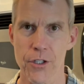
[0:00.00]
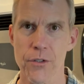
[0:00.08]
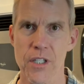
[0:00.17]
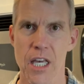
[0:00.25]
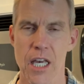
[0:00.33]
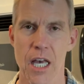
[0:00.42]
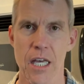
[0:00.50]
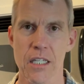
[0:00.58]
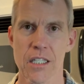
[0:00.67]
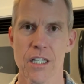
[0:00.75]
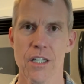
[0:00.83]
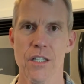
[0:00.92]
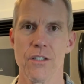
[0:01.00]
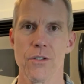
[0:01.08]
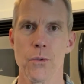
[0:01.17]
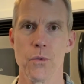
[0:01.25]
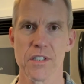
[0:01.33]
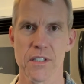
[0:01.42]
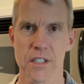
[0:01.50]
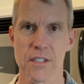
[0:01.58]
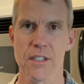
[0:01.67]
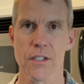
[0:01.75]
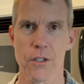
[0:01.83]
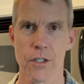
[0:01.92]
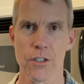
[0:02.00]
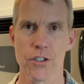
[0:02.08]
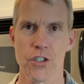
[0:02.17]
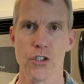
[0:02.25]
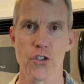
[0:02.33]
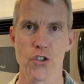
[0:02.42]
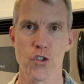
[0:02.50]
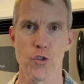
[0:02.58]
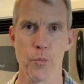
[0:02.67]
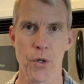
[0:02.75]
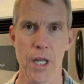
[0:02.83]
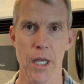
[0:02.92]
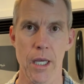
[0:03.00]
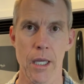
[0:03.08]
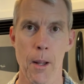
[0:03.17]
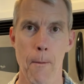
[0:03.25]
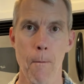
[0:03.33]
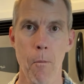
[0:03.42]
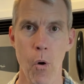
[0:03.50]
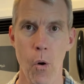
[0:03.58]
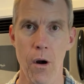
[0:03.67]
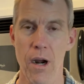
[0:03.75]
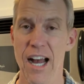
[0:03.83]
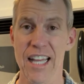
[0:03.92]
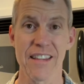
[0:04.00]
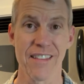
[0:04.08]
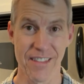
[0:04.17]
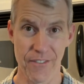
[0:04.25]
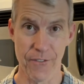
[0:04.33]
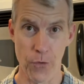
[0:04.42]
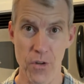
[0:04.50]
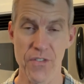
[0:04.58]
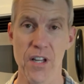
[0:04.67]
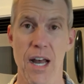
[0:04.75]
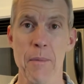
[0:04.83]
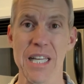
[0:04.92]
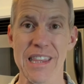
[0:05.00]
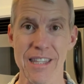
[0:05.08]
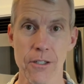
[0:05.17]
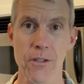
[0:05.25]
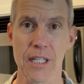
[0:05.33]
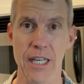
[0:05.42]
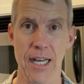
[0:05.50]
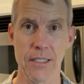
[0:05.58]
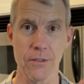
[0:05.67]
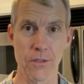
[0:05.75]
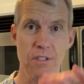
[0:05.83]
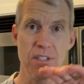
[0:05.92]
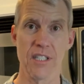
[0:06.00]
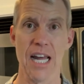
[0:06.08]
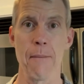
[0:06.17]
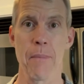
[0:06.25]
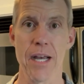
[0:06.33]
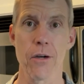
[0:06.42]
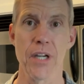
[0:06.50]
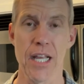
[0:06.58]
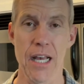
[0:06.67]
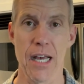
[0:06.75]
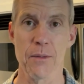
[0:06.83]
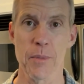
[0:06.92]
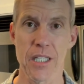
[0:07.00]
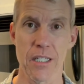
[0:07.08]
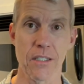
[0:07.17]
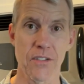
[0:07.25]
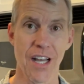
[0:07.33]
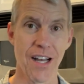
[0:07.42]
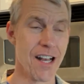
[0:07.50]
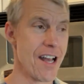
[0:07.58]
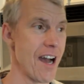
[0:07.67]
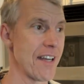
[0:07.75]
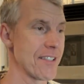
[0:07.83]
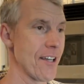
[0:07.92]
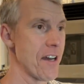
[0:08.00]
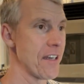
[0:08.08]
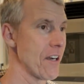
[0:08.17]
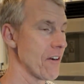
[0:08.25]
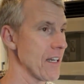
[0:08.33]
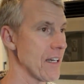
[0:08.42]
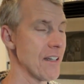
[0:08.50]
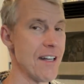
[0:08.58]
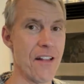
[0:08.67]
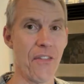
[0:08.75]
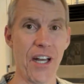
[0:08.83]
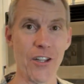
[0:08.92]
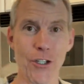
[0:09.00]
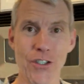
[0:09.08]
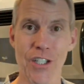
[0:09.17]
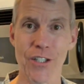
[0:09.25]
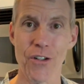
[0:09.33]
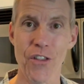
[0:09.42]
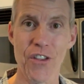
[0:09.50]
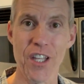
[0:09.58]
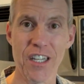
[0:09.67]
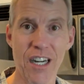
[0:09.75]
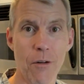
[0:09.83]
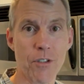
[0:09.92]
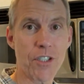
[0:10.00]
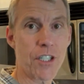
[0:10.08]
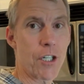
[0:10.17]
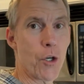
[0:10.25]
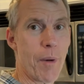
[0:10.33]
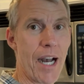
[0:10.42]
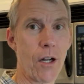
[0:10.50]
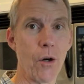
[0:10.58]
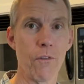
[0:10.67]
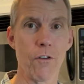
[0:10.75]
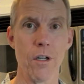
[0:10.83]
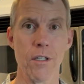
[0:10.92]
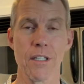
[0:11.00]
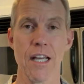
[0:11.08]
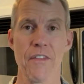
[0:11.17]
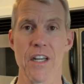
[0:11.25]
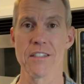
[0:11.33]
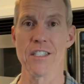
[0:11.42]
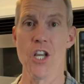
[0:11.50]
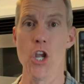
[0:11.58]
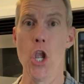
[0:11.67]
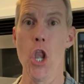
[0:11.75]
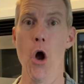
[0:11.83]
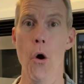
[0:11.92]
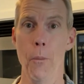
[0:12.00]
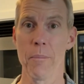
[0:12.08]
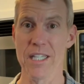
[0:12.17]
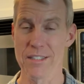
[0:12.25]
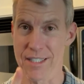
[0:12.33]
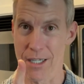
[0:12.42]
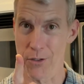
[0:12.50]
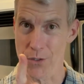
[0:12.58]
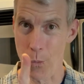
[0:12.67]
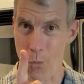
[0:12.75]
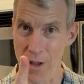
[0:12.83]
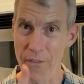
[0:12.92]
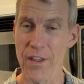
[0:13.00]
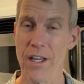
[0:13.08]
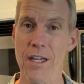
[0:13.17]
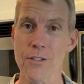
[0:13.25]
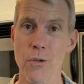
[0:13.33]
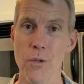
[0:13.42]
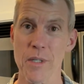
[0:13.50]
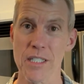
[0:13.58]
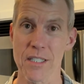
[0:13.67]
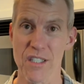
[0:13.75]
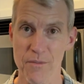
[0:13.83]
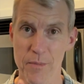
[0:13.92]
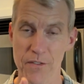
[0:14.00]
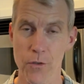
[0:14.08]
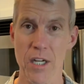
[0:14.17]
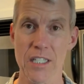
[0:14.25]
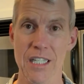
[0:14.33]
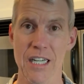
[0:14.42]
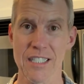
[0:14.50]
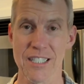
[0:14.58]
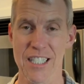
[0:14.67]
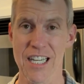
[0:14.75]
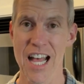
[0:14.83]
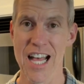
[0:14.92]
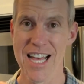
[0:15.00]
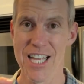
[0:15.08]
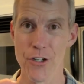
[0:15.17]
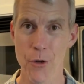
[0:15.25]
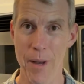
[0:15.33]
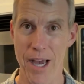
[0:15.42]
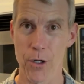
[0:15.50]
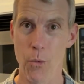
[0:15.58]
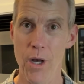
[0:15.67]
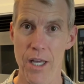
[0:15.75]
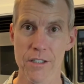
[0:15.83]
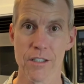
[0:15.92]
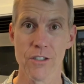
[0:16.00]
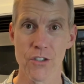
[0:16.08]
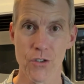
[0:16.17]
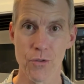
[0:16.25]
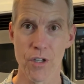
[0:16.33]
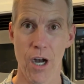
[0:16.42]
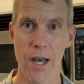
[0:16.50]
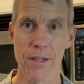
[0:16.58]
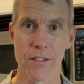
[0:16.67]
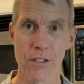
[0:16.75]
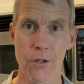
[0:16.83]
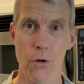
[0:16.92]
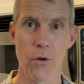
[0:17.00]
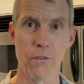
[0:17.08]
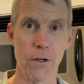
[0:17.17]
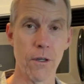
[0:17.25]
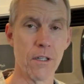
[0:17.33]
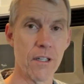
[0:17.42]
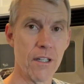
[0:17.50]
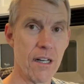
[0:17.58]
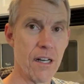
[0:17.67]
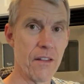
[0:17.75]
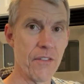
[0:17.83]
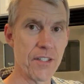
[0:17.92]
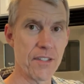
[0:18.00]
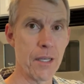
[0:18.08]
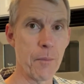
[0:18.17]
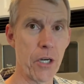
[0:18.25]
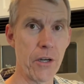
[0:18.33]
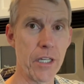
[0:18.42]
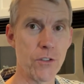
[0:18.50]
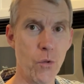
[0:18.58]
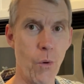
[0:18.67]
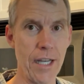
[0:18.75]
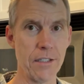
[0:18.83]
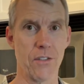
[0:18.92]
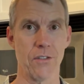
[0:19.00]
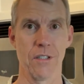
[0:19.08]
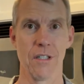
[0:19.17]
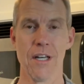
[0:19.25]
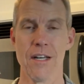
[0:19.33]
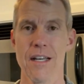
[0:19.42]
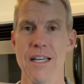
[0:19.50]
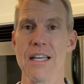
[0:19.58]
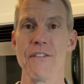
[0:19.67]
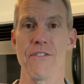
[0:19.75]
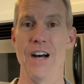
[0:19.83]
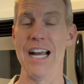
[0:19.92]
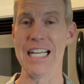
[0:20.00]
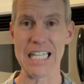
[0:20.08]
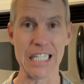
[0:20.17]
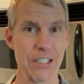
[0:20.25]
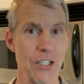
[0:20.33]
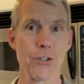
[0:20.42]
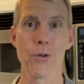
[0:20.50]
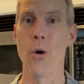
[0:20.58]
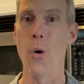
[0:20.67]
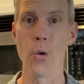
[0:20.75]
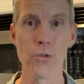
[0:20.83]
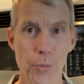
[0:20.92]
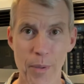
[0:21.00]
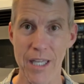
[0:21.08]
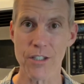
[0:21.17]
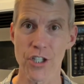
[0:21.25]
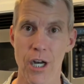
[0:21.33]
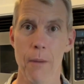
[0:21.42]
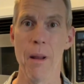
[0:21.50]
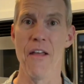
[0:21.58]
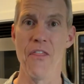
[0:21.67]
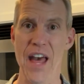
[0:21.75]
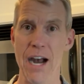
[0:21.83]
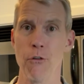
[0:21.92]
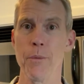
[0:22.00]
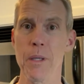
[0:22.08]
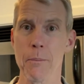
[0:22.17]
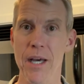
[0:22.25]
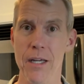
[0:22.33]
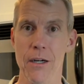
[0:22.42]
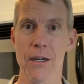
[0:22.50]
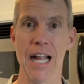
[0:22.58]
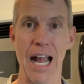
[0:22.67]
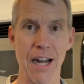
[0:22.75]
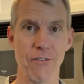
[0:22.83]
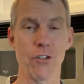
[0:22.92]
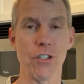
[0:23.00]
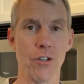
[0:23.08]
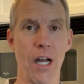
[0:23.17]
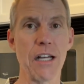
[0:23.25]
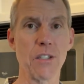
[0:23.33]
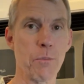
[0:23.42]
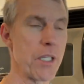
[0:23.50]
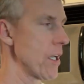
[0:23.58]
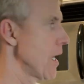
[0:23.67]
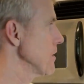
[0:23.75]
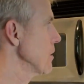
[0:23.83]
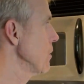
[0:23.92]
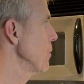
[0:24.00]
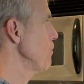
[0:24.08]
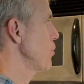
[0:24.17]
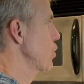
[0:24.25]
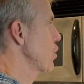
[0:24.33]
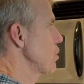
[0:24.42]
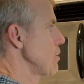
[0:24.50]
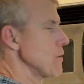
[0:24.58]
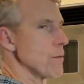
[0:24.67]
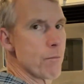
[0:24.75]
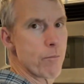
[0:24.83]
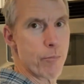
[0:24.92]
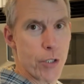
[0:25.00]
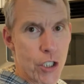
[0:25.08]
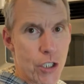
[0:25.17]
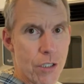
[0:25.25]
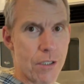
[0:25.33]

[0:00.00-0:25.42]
you can to resist the urge to spray more. The 4th time I literally had to slap my own hand because I saw an area that looked a little thin and I was going to go back over it. And then I said no, because that was the one thing I told myself before I did. I said, no matter what, do not go over the same area twice. If I needed to do a whole new paint job, that would be better after it dries, but not to go psh, psh.